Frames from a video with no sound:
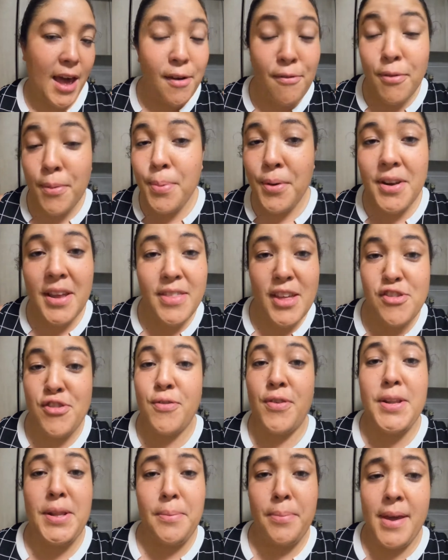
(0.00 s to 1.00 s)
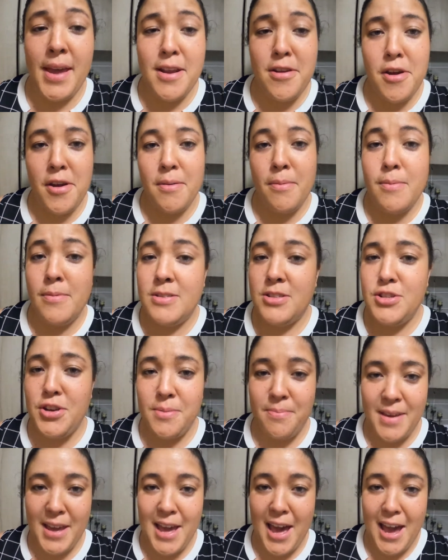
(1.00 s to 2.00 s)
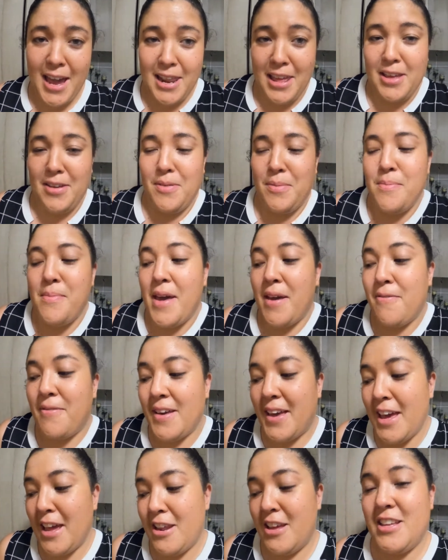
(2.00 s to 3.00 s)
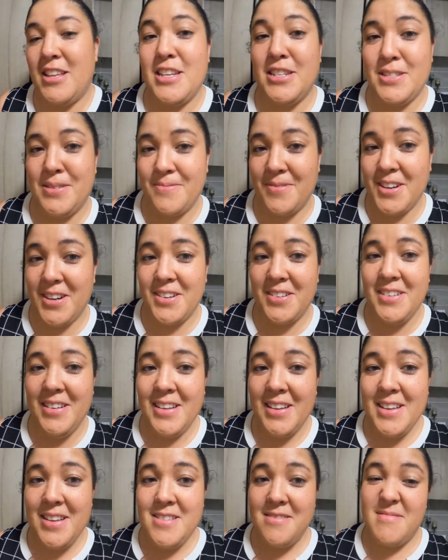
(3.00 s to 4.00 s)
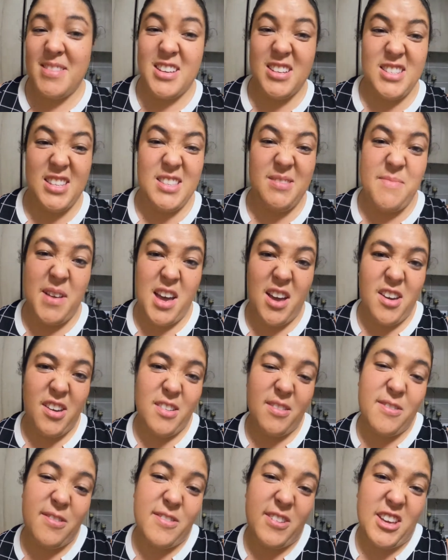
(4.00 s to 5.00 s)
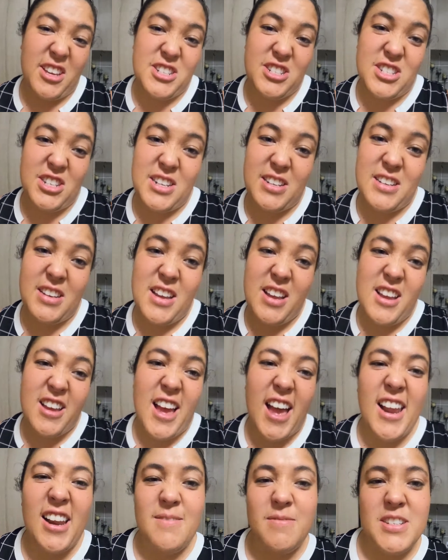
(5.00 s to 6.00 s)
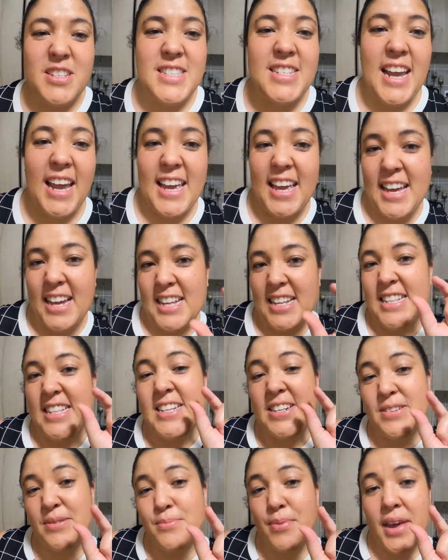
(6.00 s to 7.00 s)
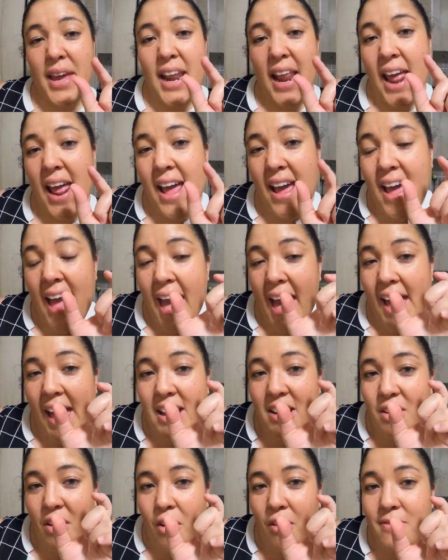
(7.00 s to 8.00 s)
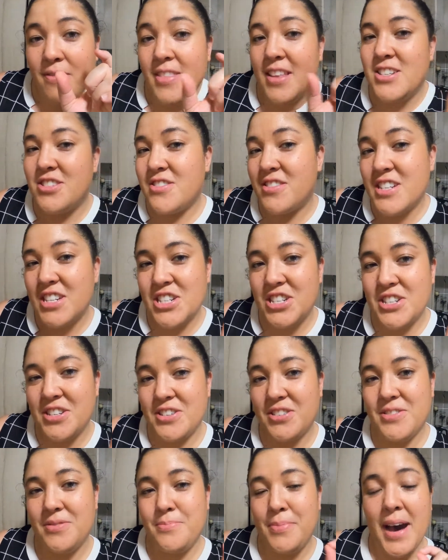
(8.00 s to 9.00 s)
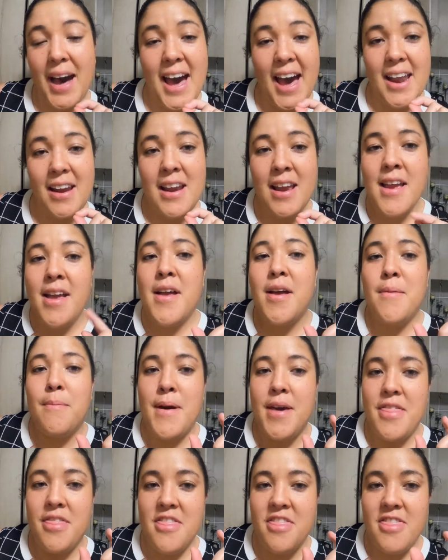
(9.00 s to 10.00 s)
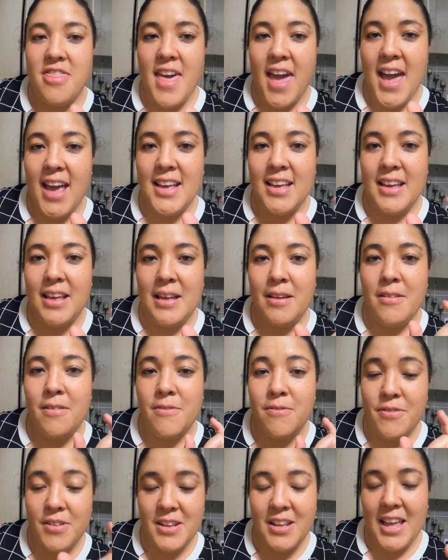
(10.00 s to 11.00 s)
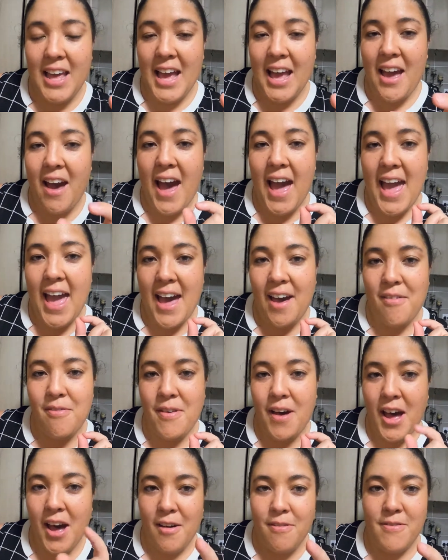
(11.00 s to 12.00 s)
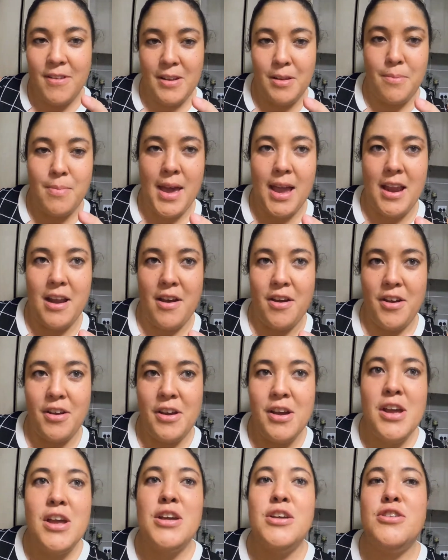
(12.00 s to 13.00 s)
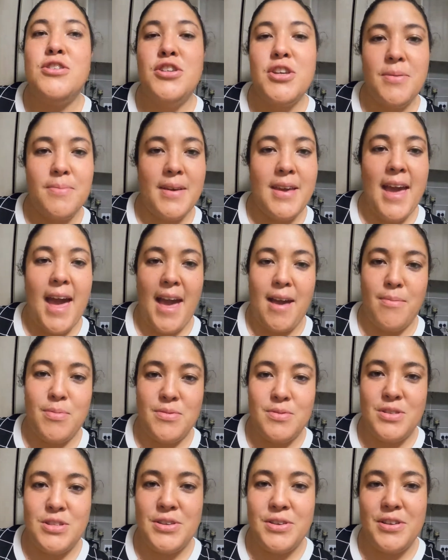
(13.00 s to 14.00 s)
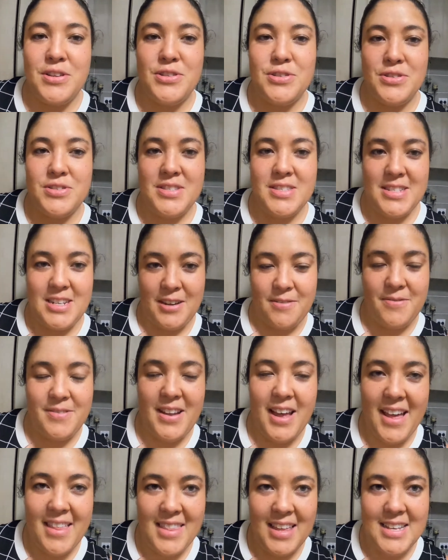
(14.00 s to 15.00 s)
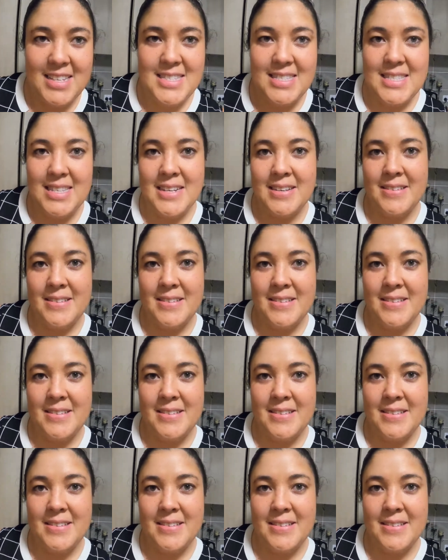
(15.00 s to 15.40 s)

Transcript: everybody that's Filipino, don't be hating on me for getting this wrong, because it's my own fusion and I'm just taking a little bit out of the traditional part, but thankfully I have half Filipino to be able to do stuff like this.